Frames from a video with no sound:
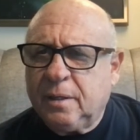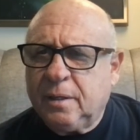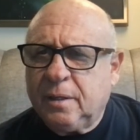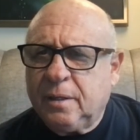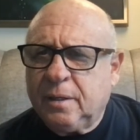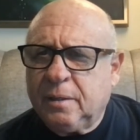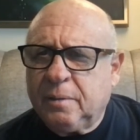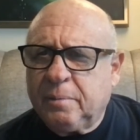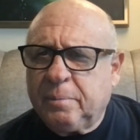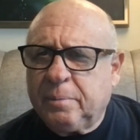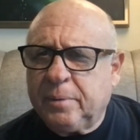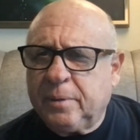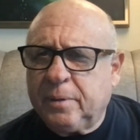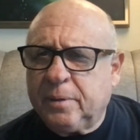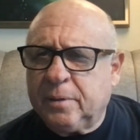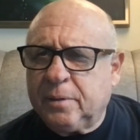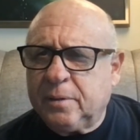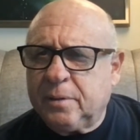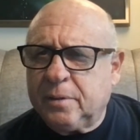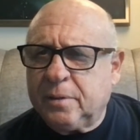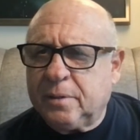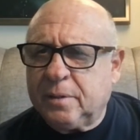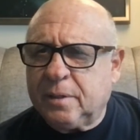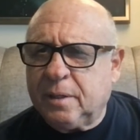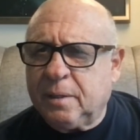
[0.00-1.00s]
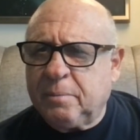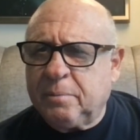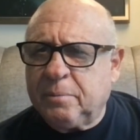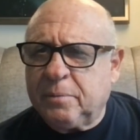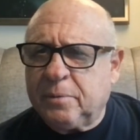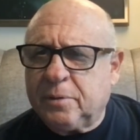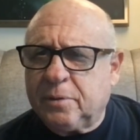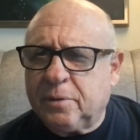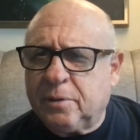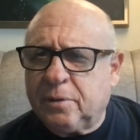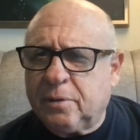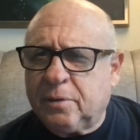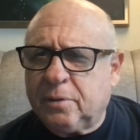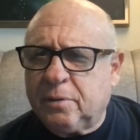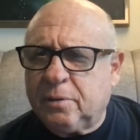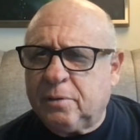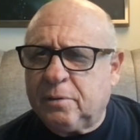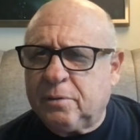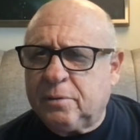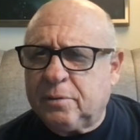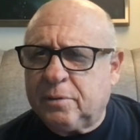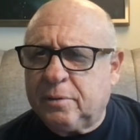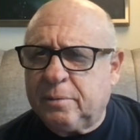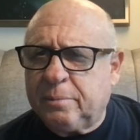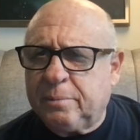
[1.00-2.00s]
It appears in some
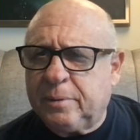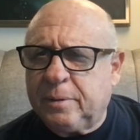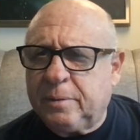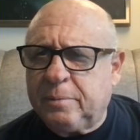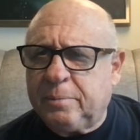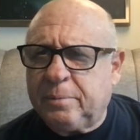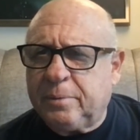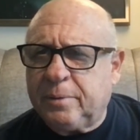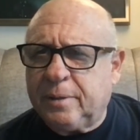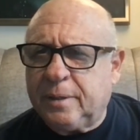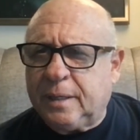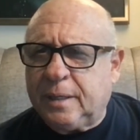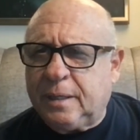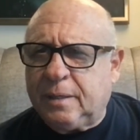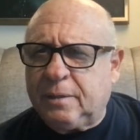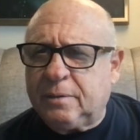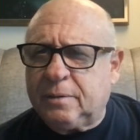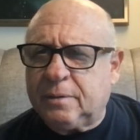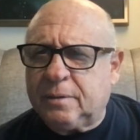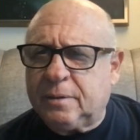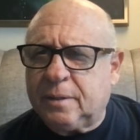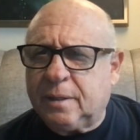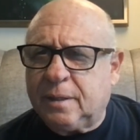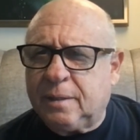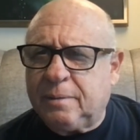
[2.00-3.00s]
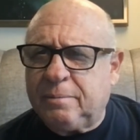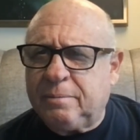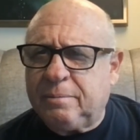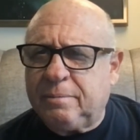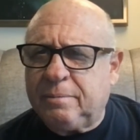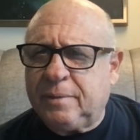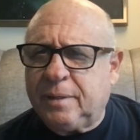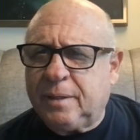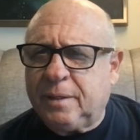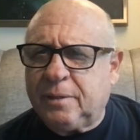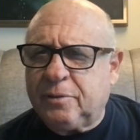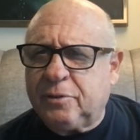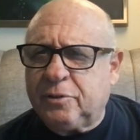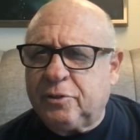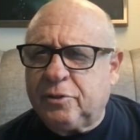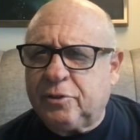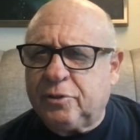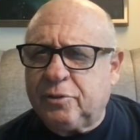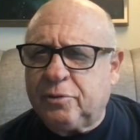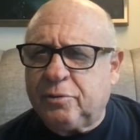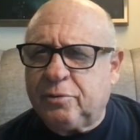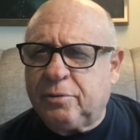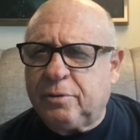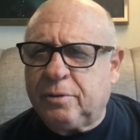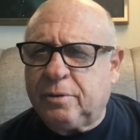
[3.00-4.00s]
circles to be pronounced. I'm not
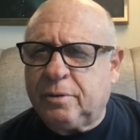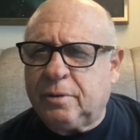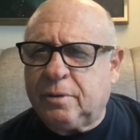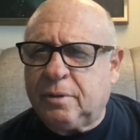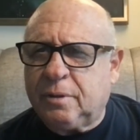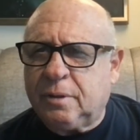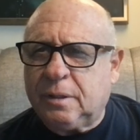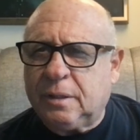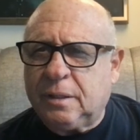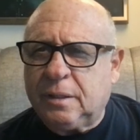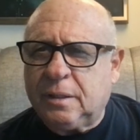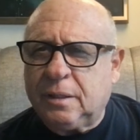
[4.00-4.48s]
sure